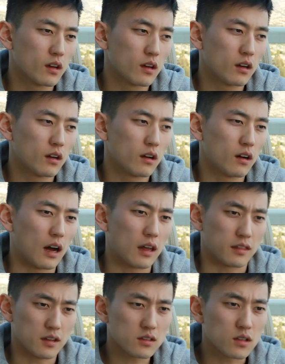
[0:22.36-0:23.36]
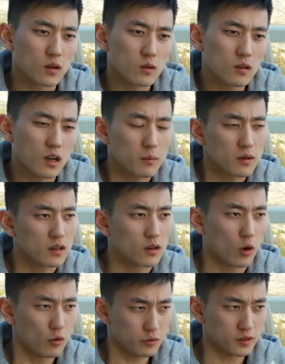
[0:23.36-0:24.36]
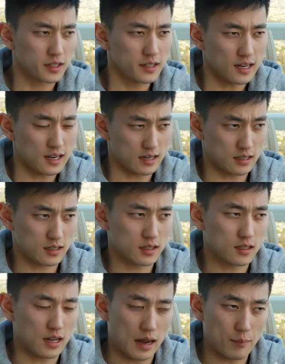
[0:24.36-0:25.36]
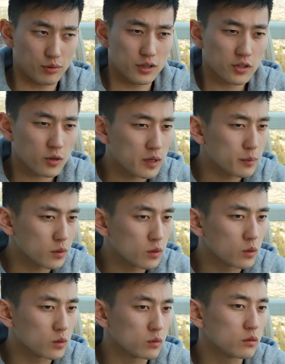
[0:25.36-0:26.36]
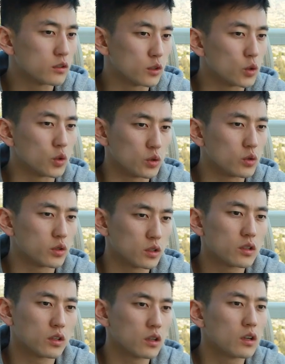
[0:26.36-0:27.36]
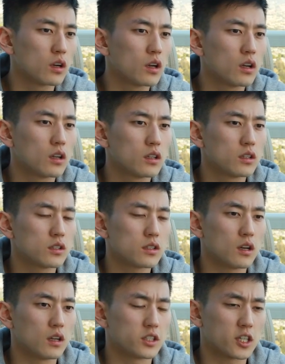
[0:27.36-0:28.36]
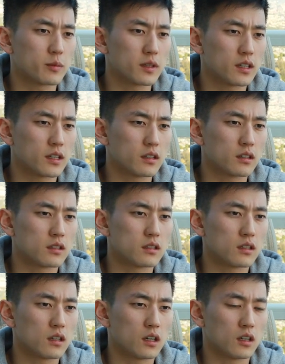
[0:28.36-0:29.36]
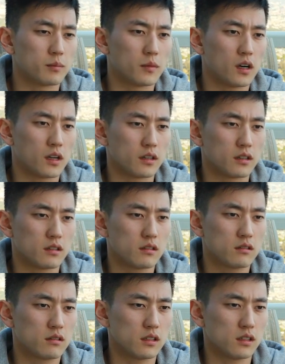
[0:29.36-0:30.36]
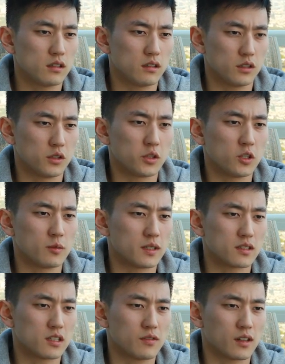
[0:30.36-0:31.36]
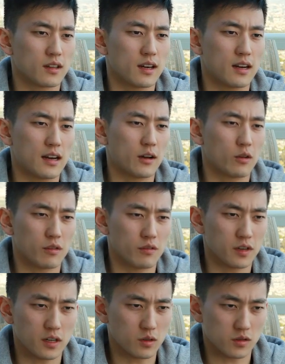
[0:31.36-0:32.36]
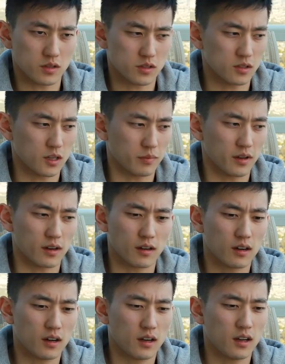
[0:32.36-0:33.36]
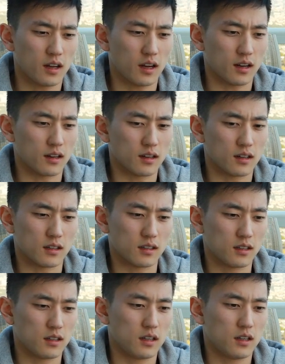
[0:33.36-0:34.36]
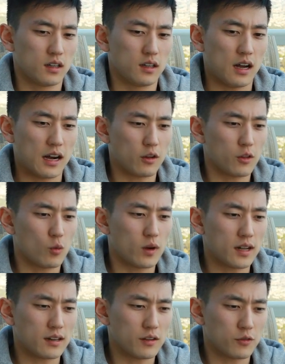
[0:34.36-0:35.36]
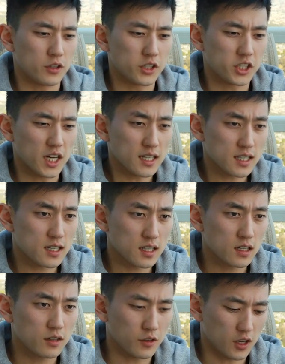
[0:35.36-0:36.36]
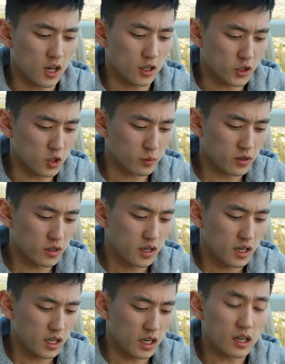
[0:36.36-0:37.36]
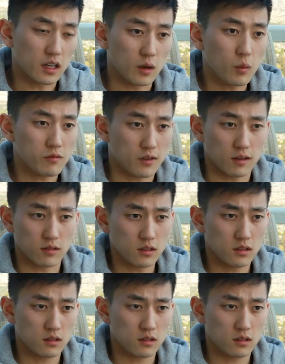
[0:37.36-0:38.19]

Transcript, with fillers: Did it? I think so. I mean, hopefully, because I'm pretty sure people Googled uh, Jeremy Lin um, on YouTube and stuff like that, and I know the videos are still up there. And uh, I know the one I did for Jest for College Humor, it, it went viral.